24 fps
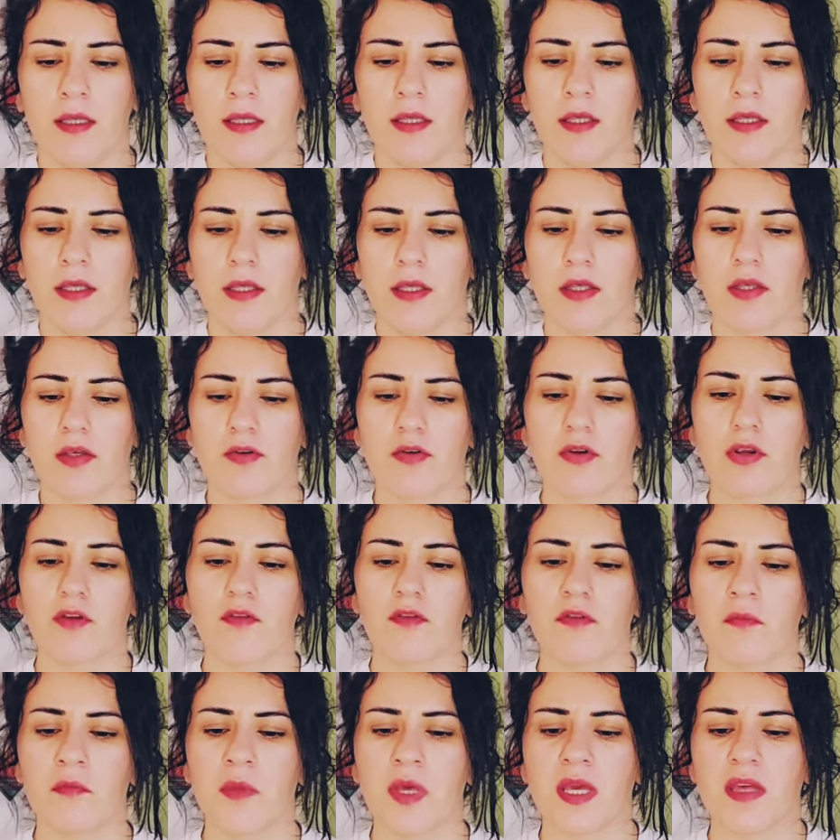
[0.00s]
you're
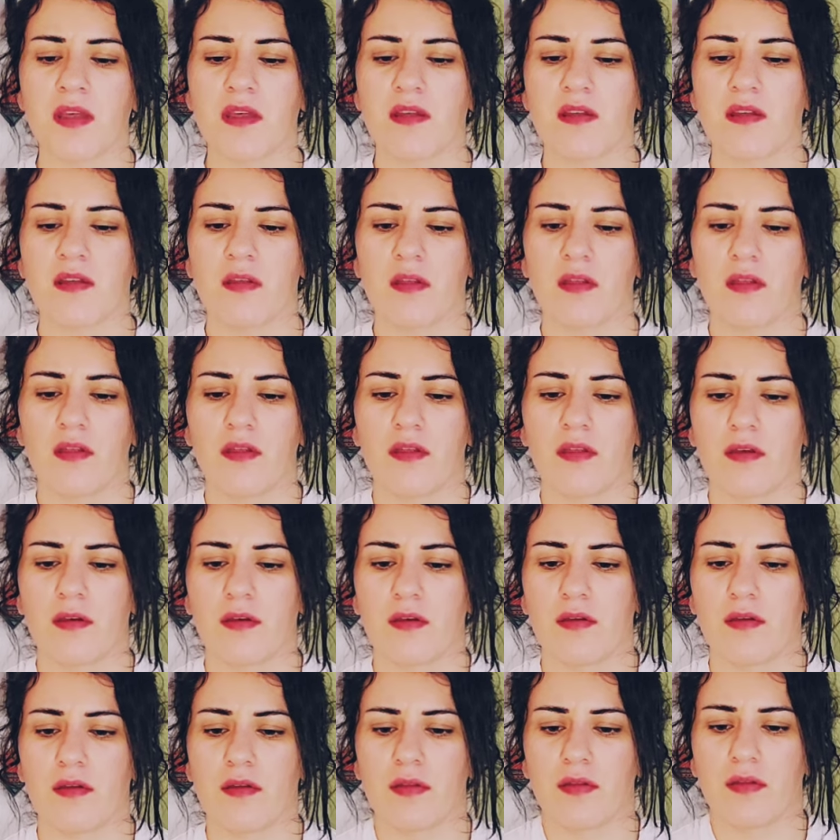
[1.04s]
giving me
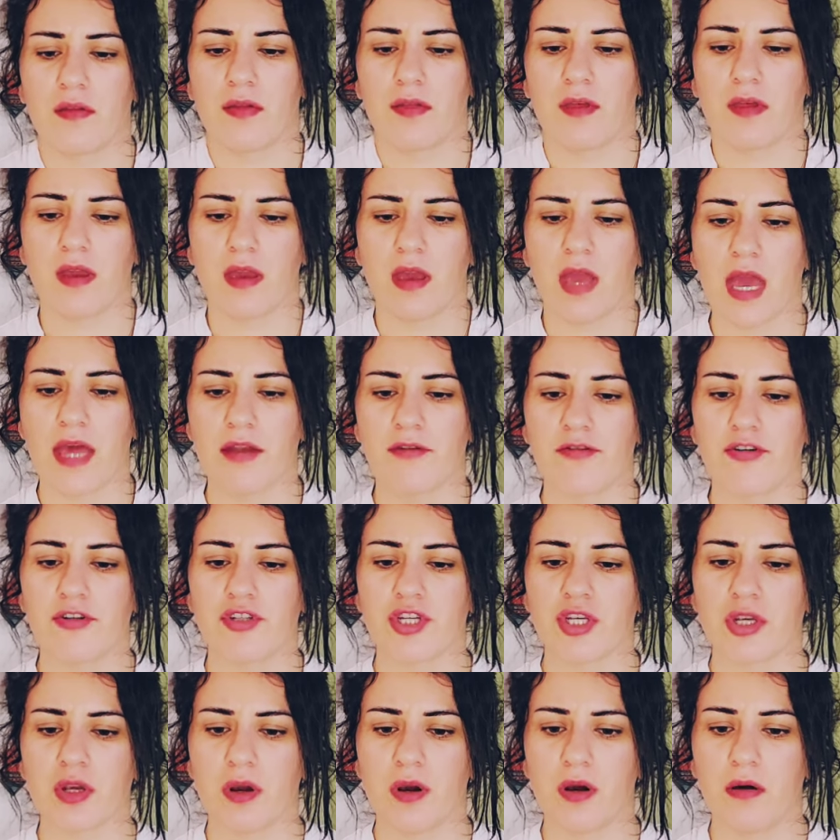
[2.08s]
the
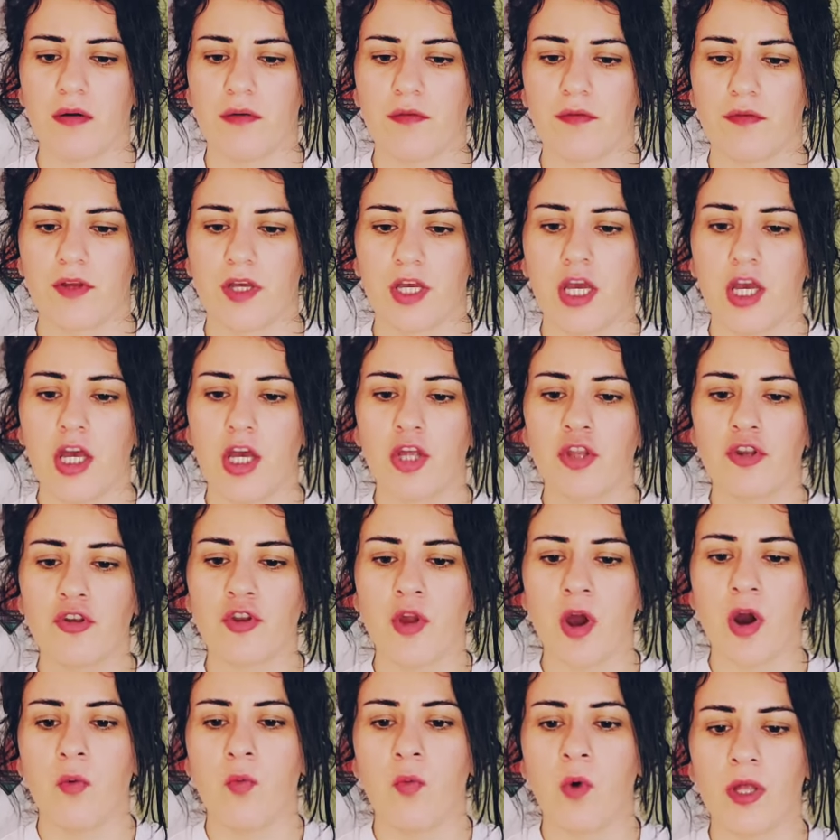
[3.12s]
energy of
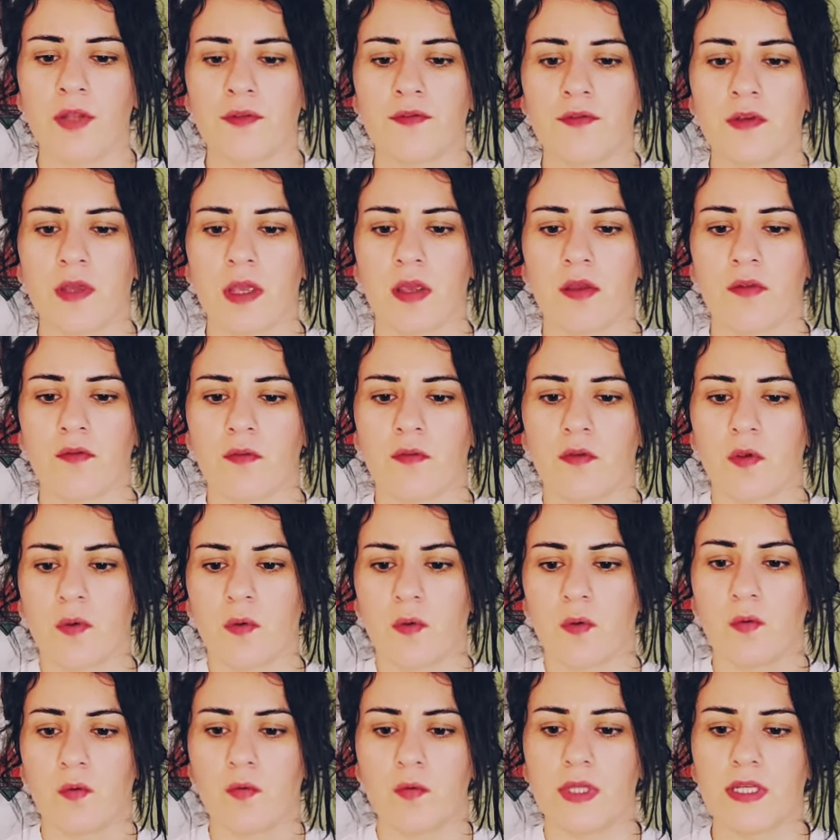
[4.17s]
not wanting to
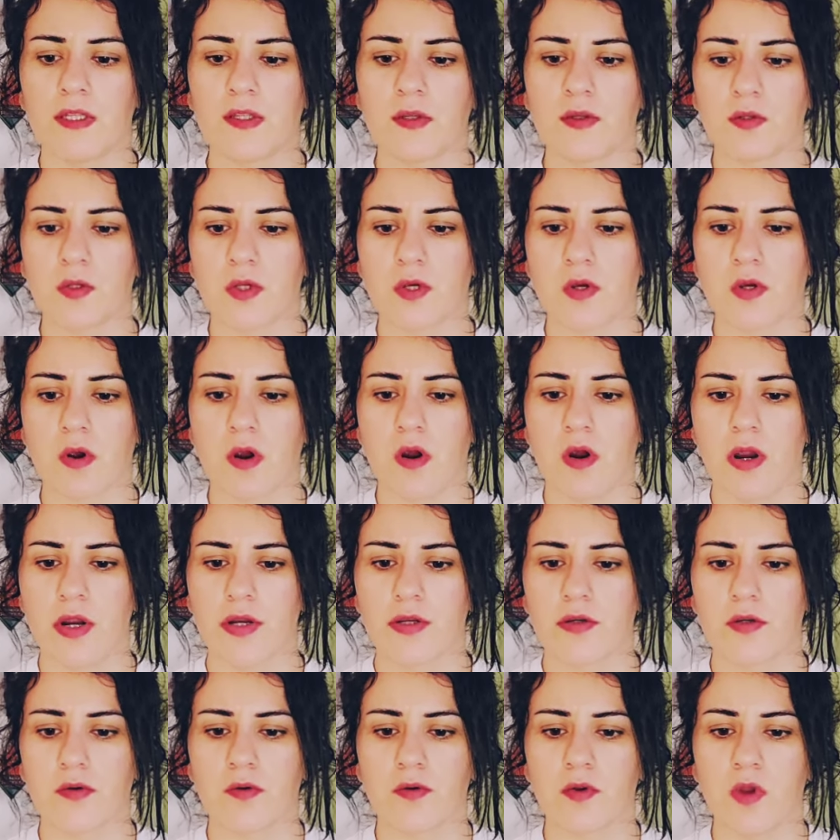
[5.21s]
listen to your
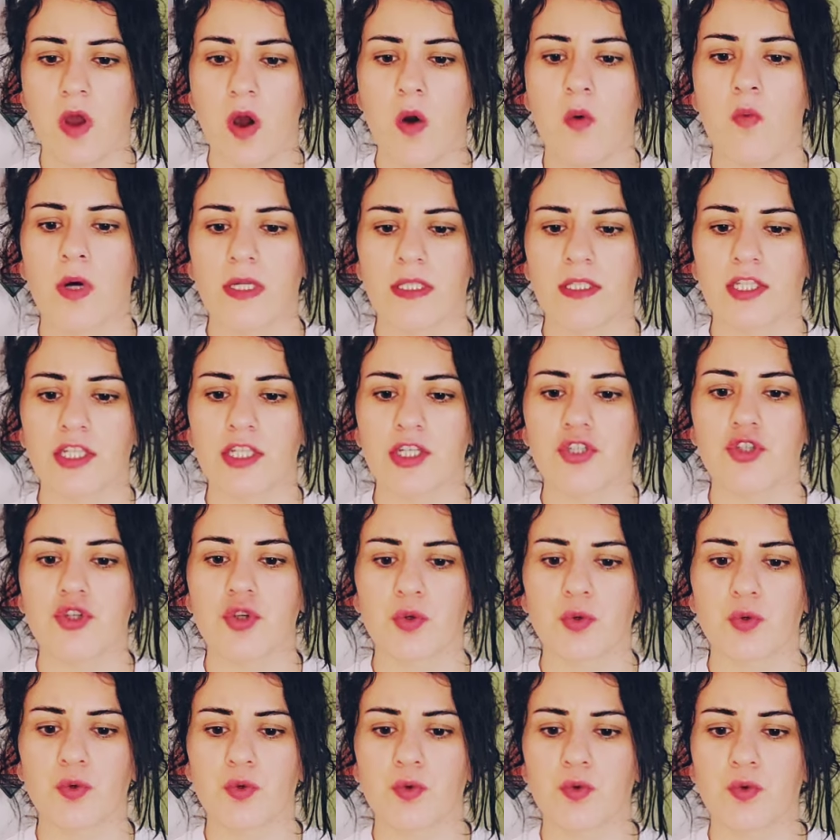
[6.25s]
heart or not wanting
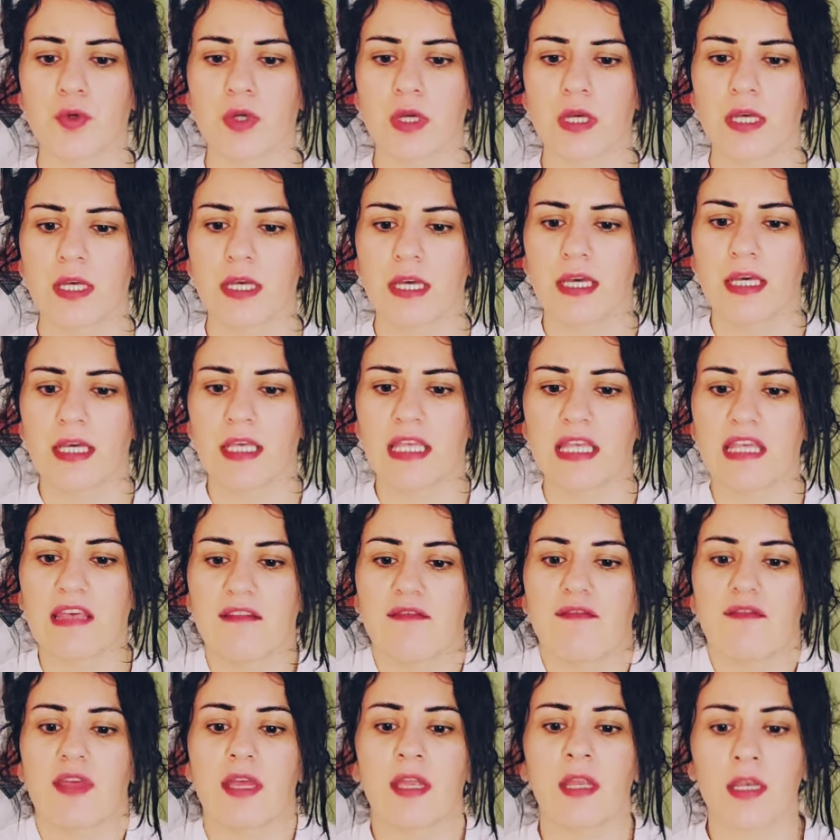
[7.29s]
to
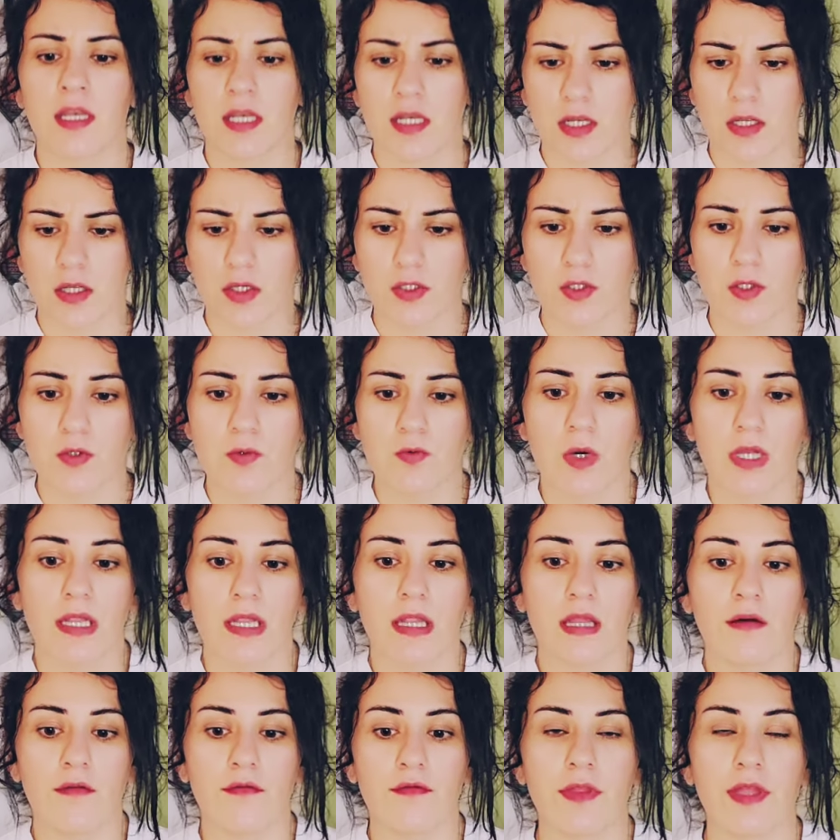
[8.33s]
give in to a
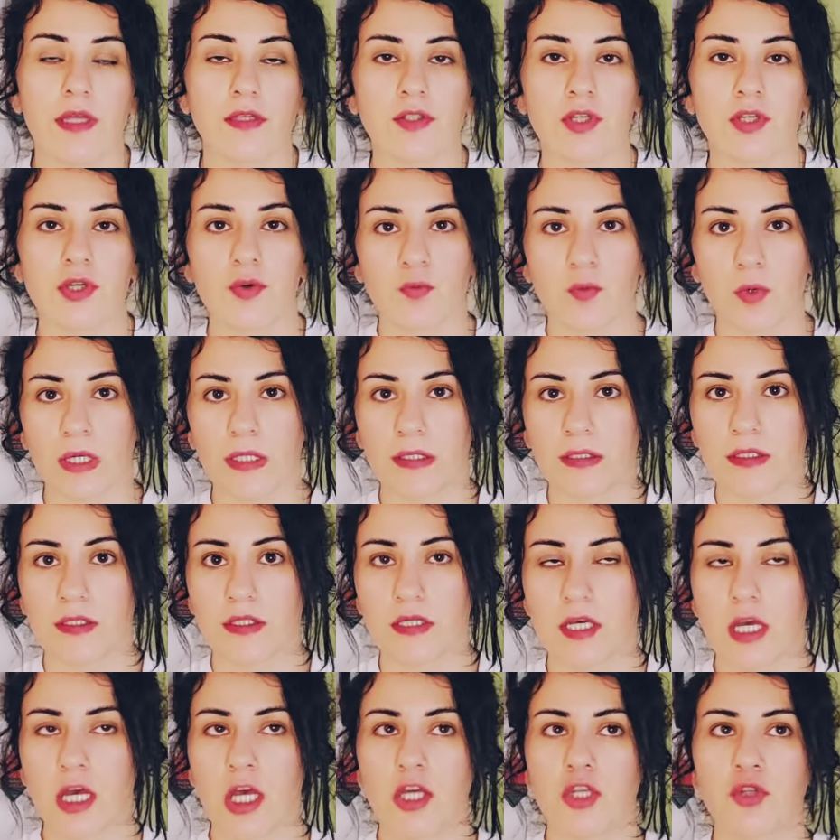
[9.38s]
love that you want,
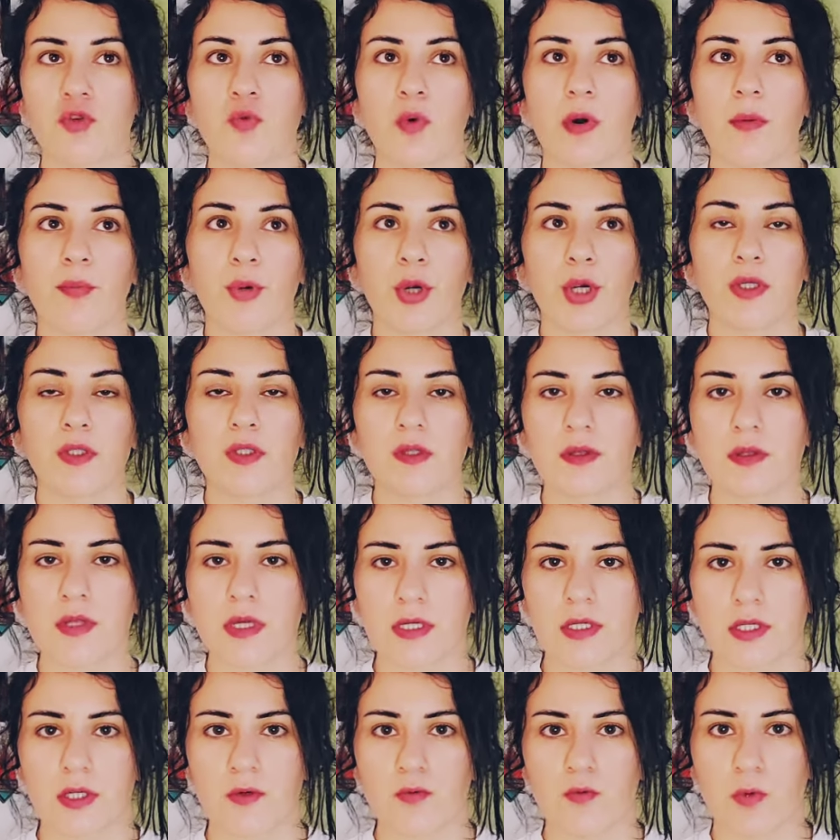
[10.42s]
to a person
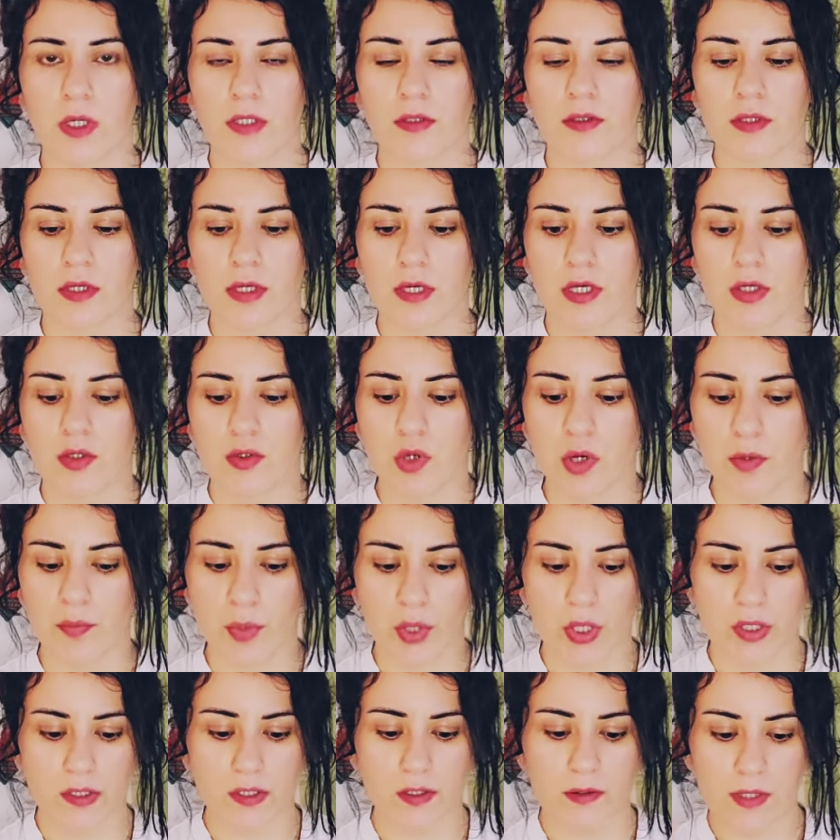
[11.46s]
that you want, to a
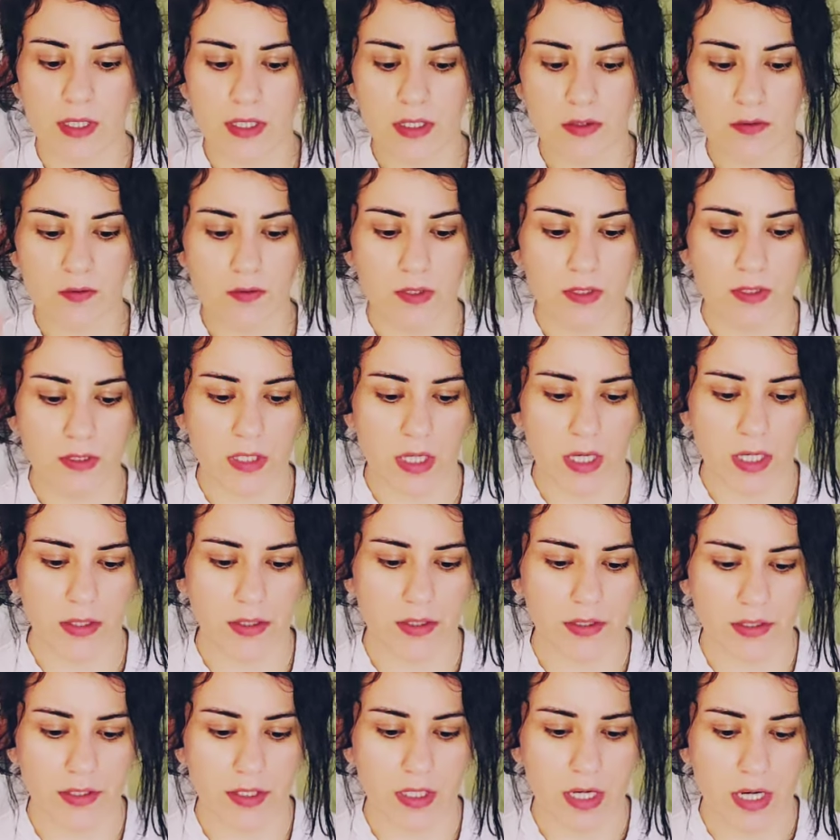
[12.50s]
person that you
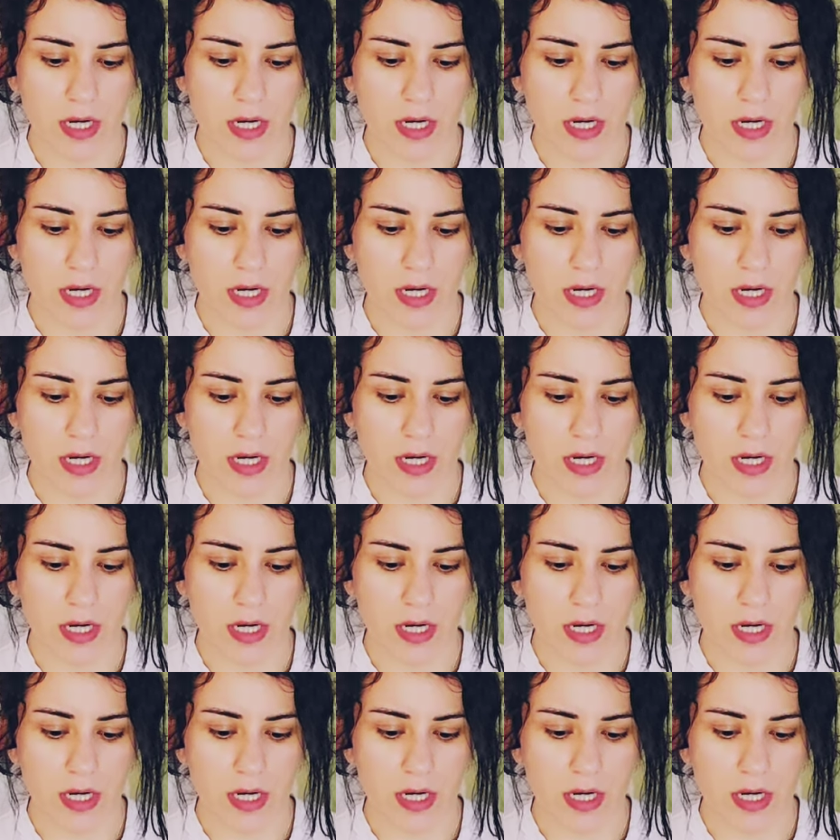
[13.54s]
desire.